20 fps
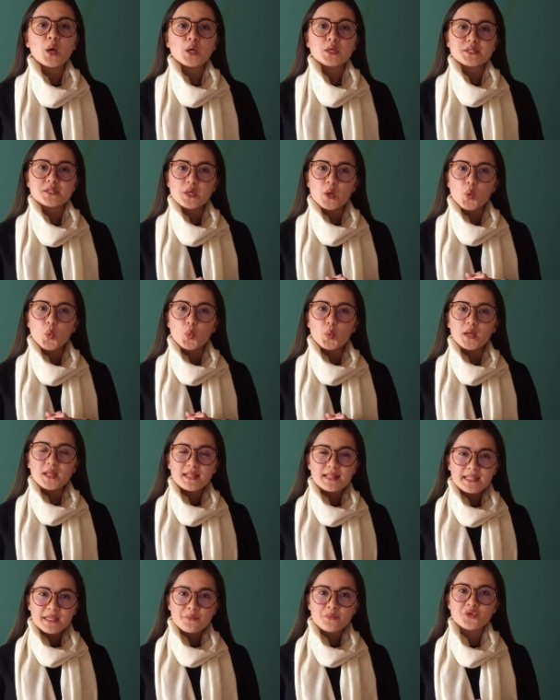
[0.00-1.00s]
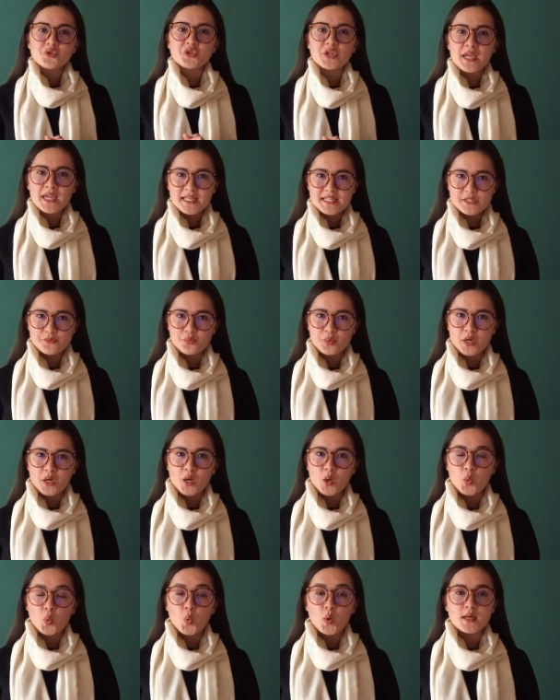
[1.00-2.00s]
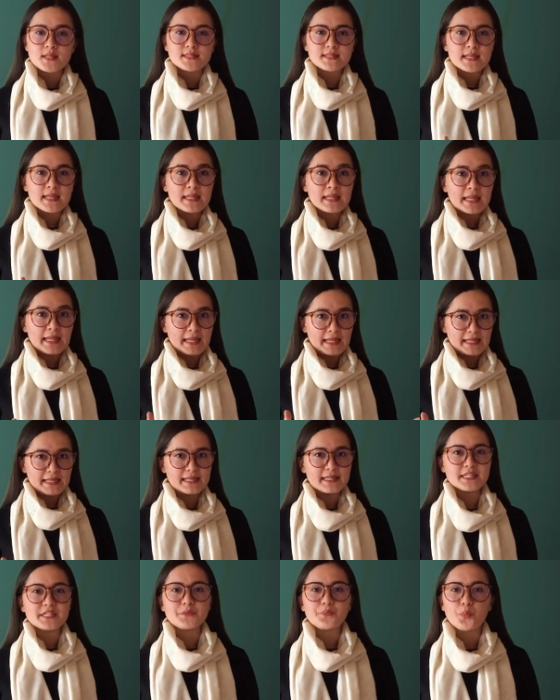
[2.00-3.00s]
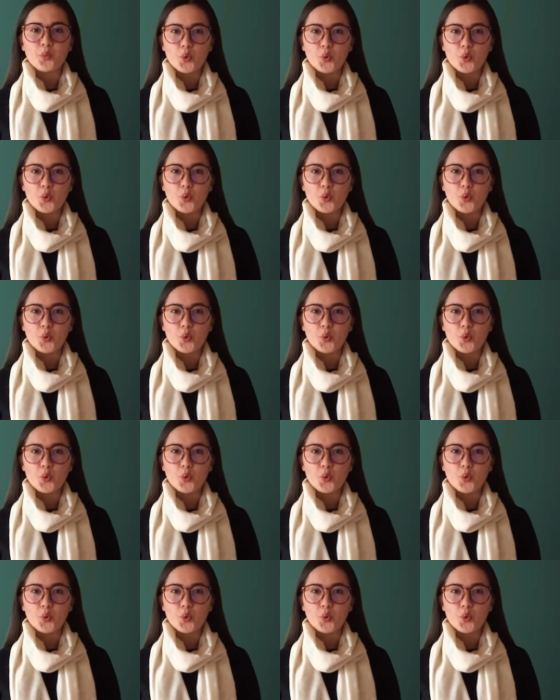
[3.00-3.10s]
So William Shakespeare was an English